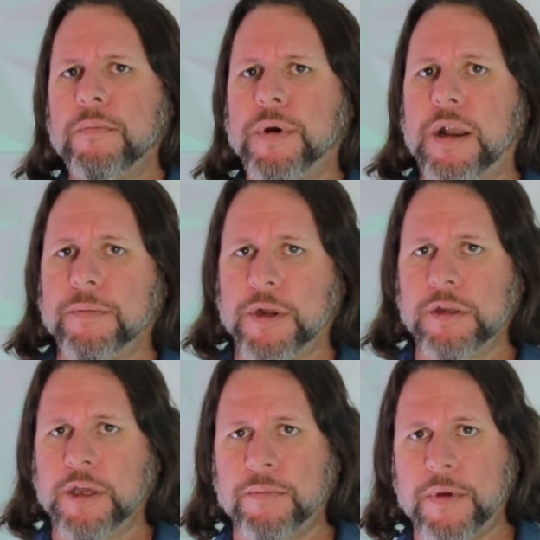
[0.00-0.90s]
But I'm going to
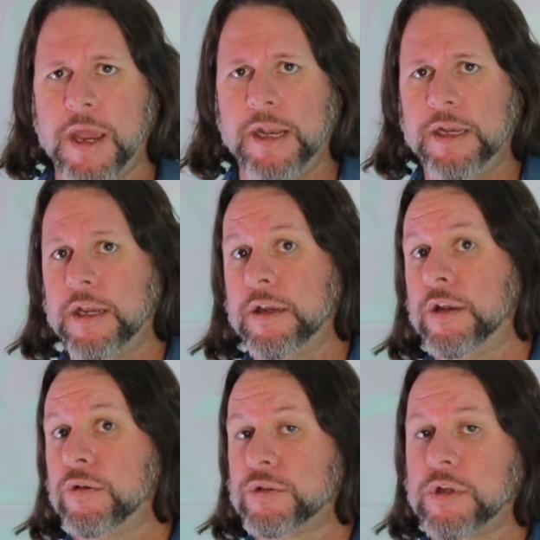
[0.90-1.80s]
look at my handy dandy
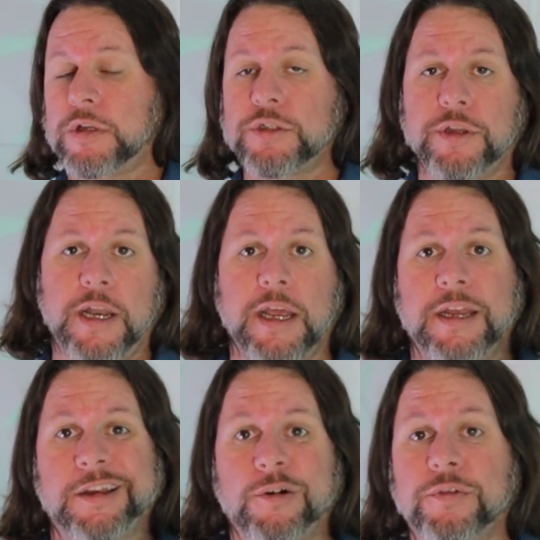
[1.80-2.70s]
notes so that I
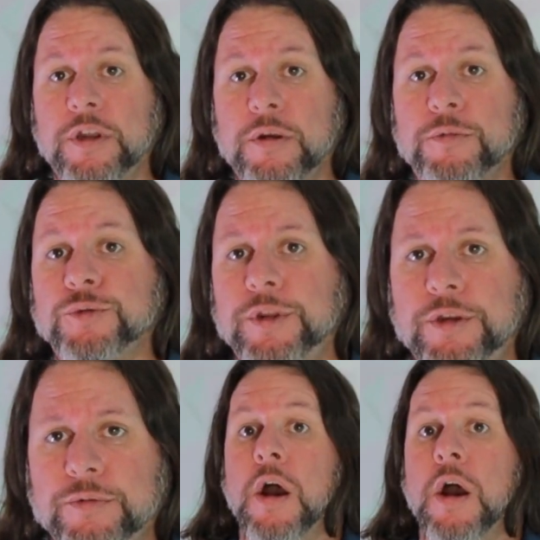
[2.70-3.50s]
can go over the numbers with you.